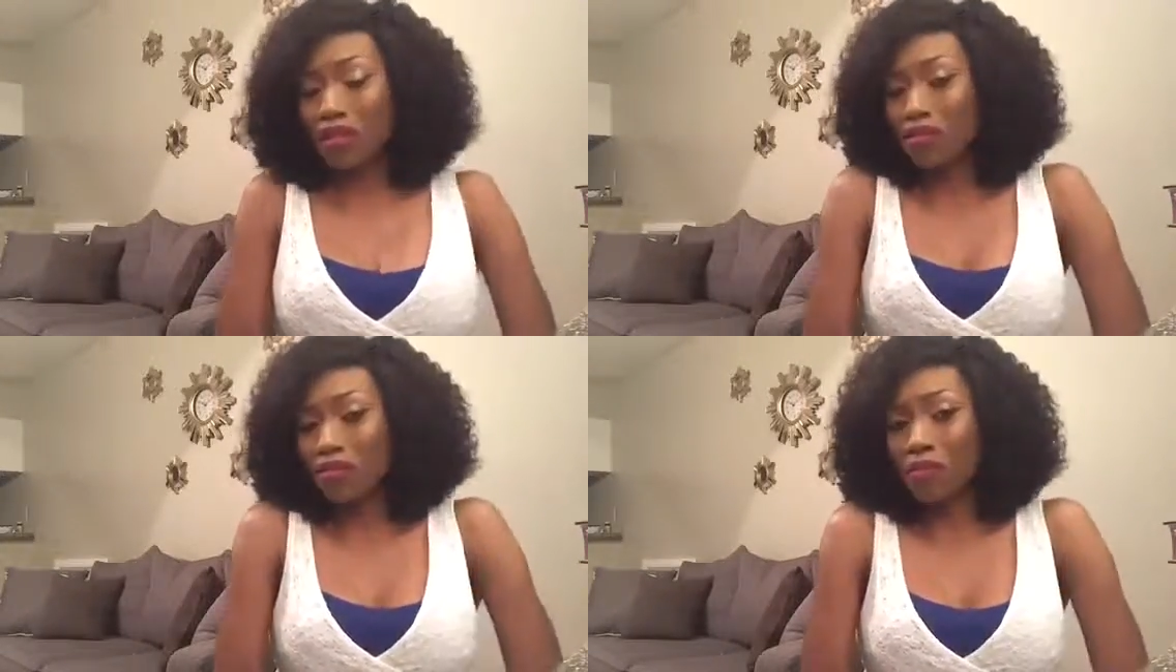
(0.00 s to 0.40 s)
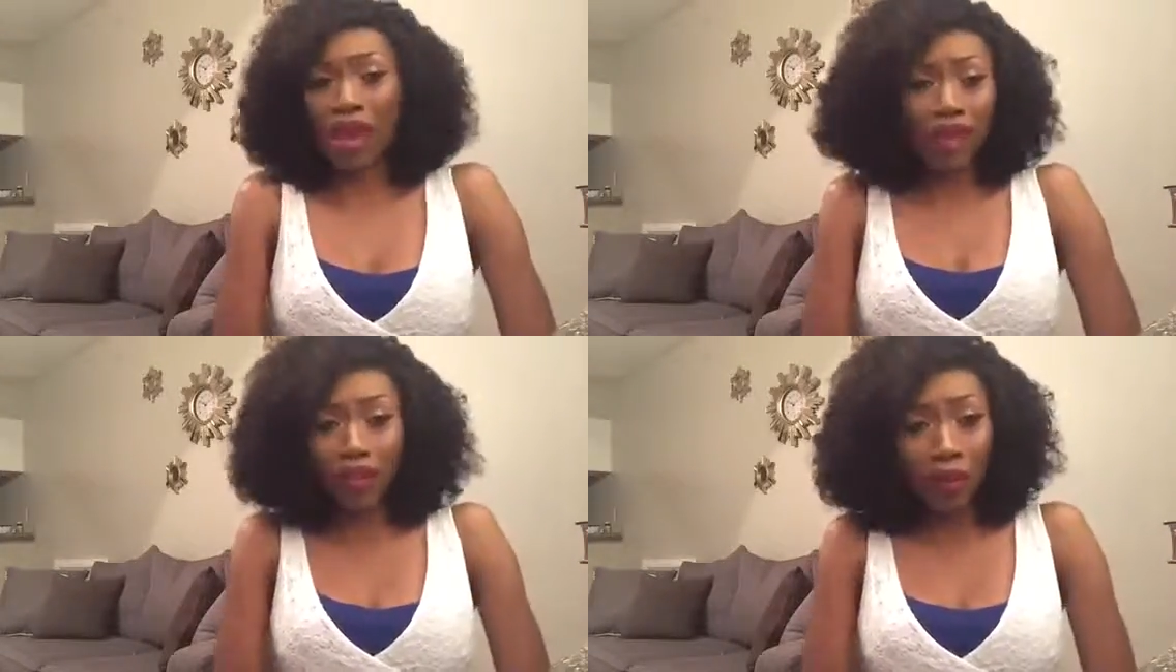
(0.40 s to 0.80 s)
and you're
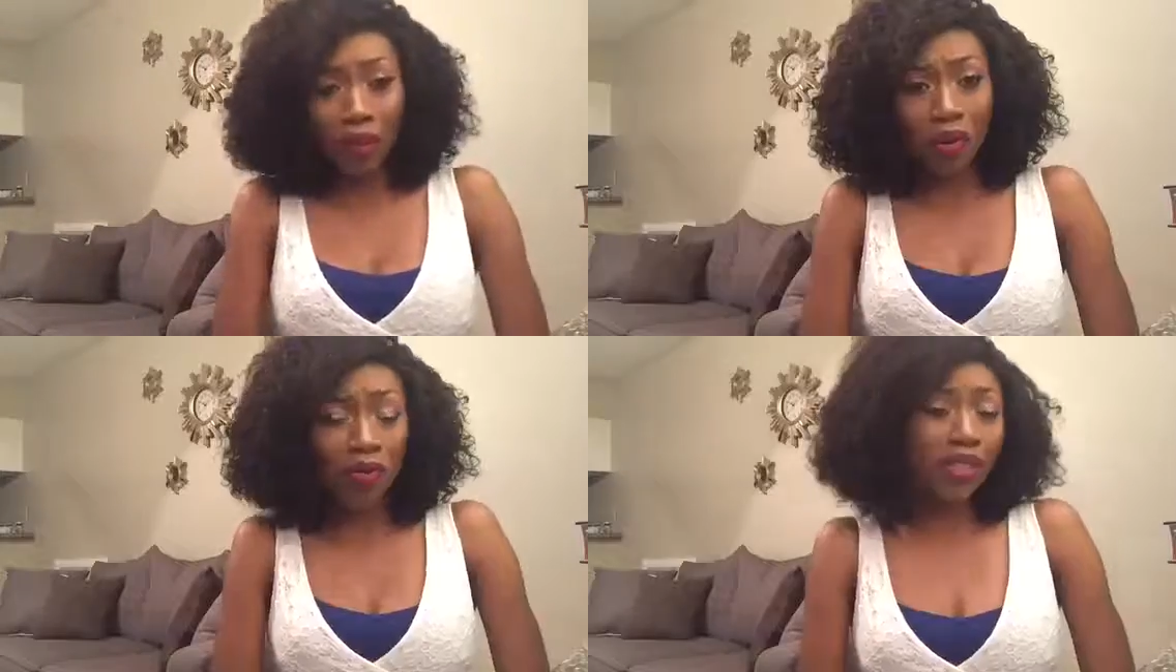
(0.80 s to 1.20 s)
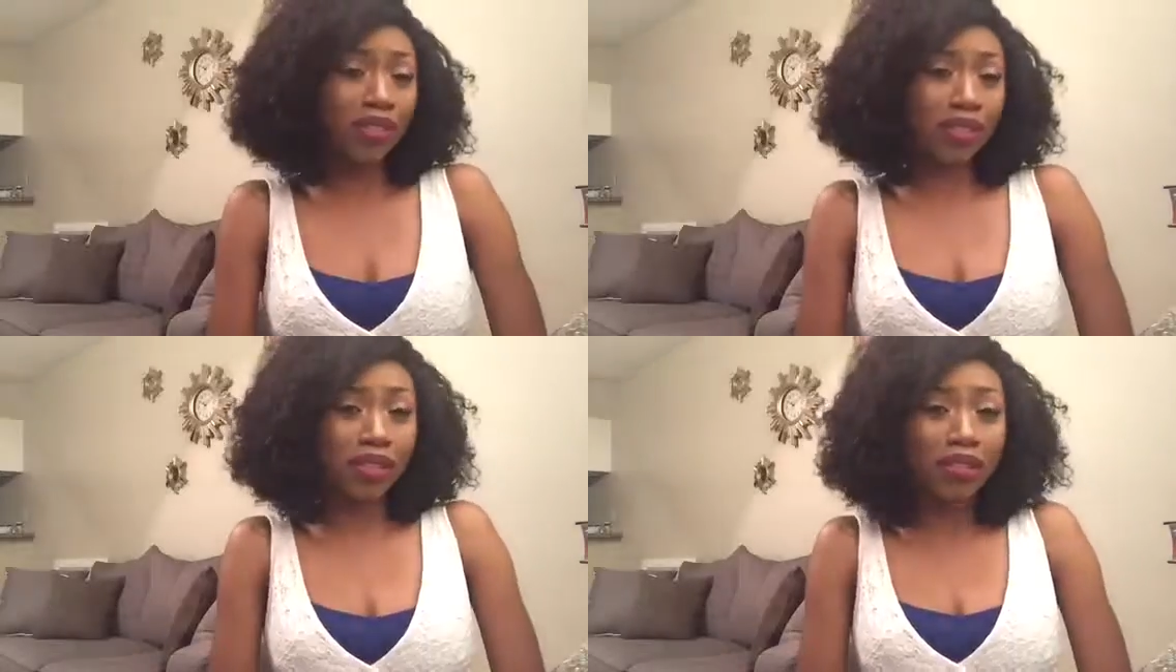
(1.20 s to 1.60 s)
mad at the world because
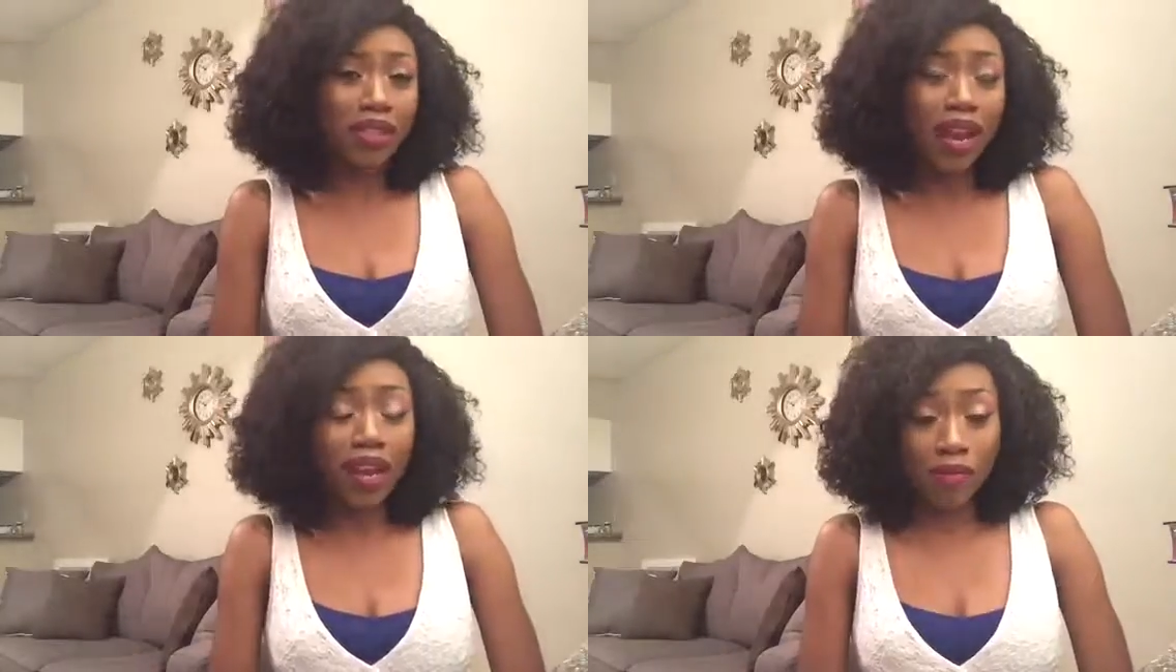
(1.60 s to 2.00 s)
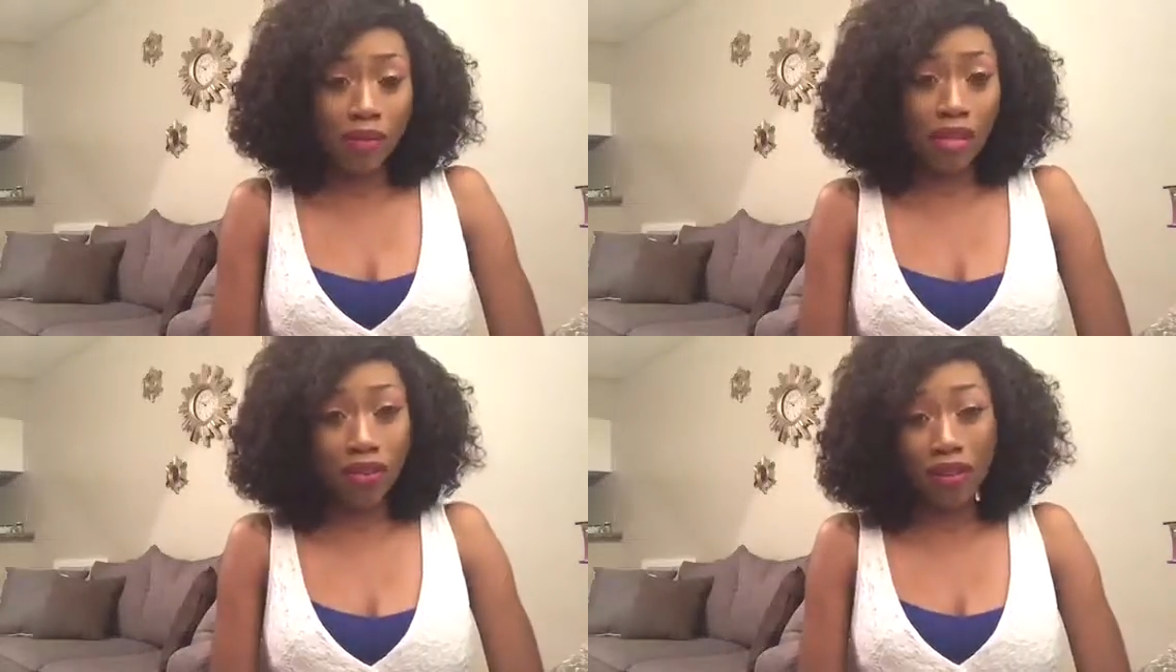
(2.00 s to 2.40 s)
you're still tired,
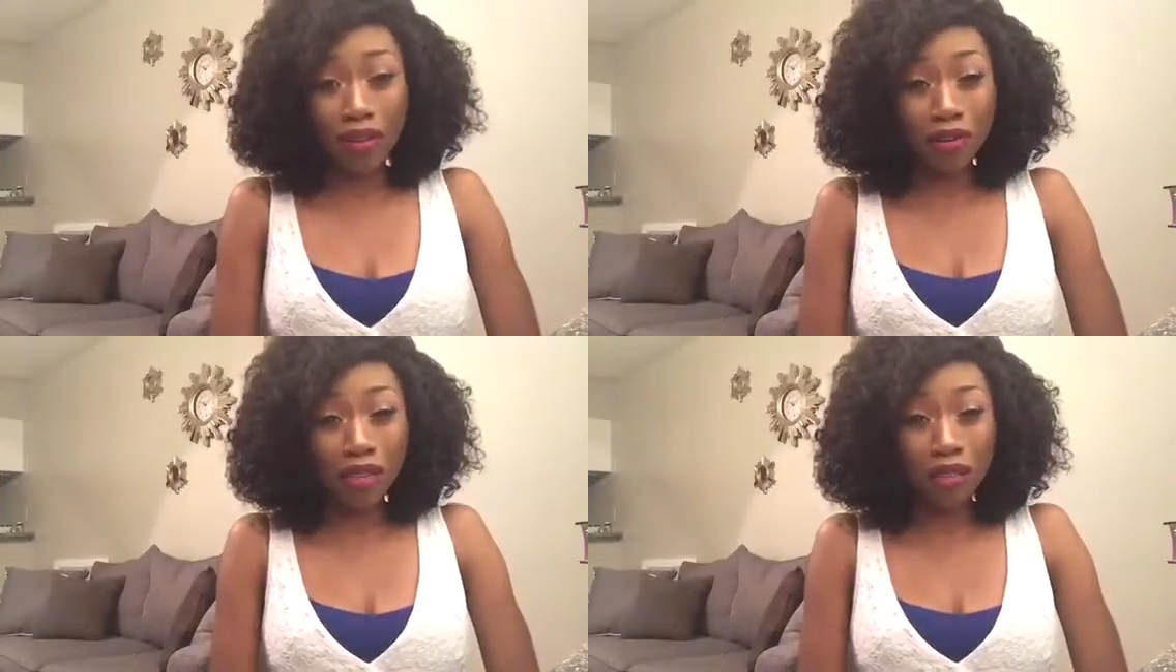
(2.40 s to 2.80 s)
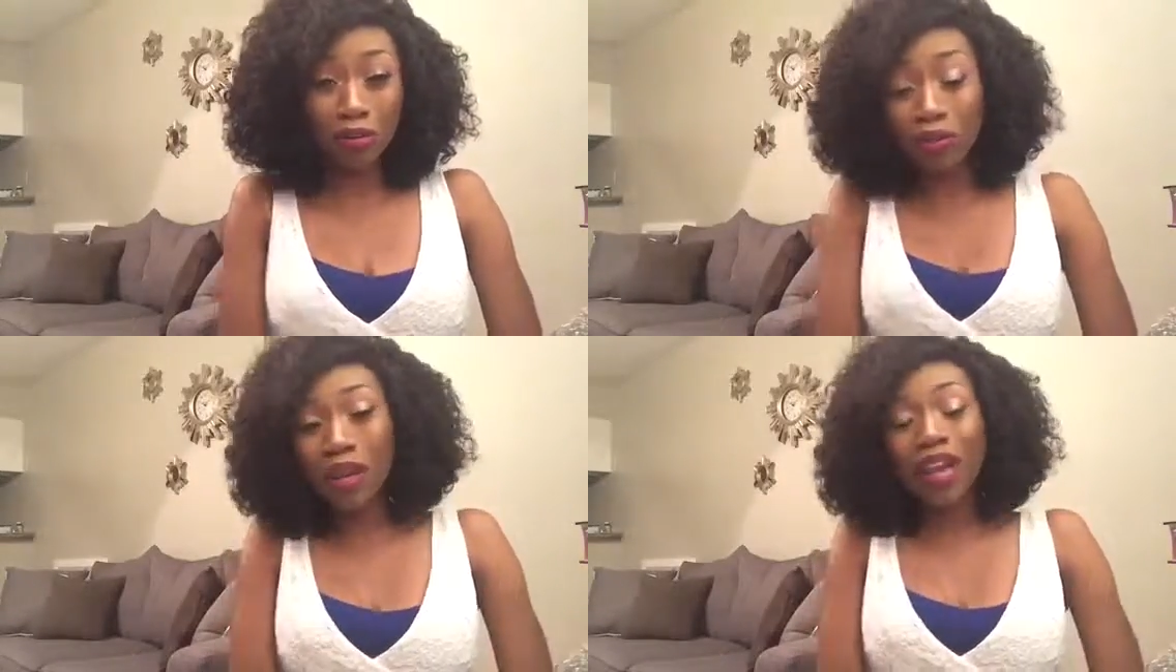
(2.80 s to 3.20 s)
but then you're hungry
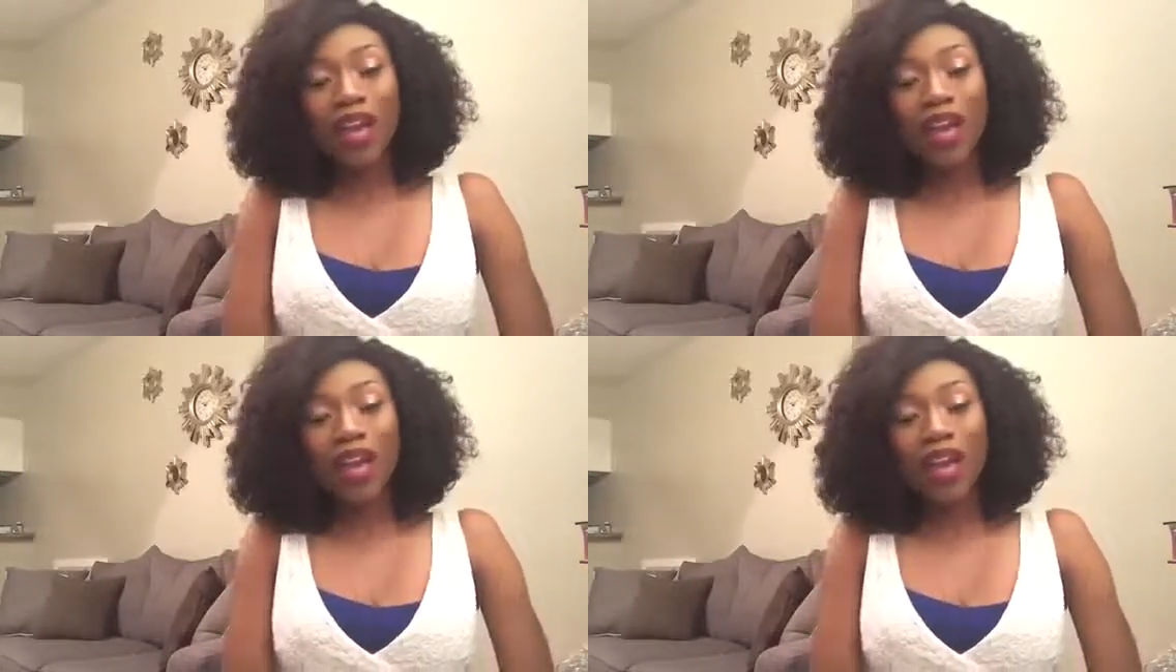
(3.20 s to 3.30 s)
too.